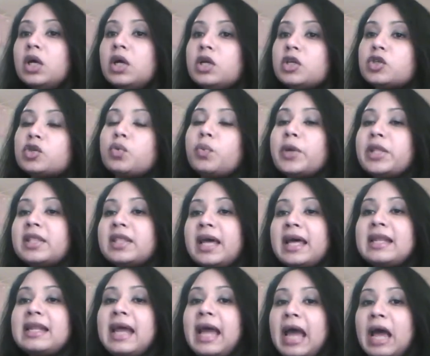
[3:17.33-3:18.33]
So when
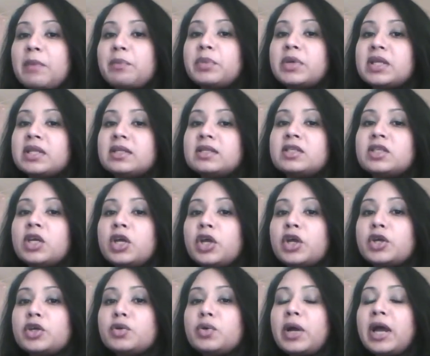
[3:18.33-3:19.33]
that happens,
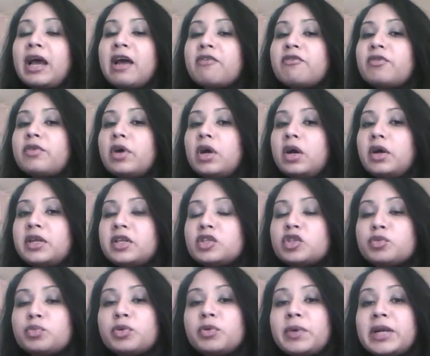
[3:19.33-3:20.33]
you have
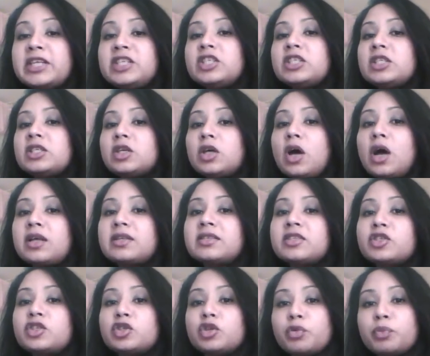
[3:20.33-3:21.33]
inspiration
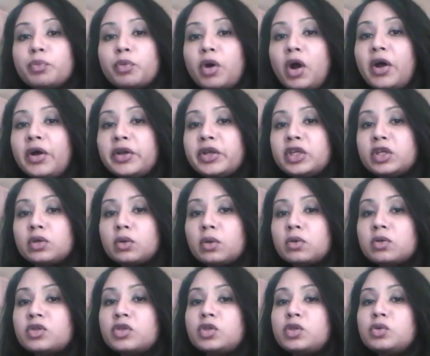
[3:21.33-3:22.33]
causes your
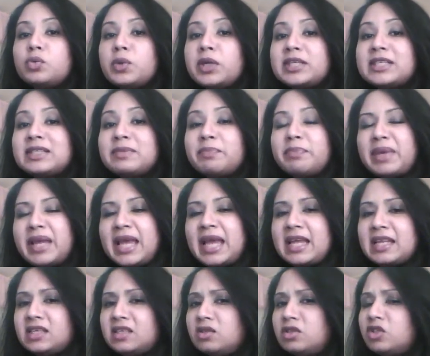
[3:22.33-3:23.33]
bronchioles to
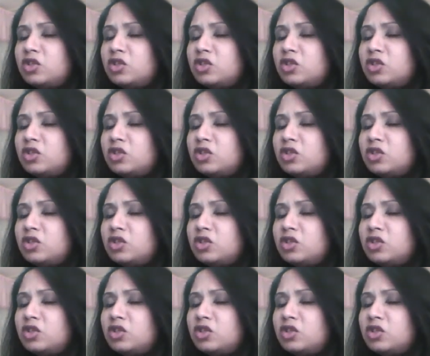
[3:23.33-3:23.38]
expand,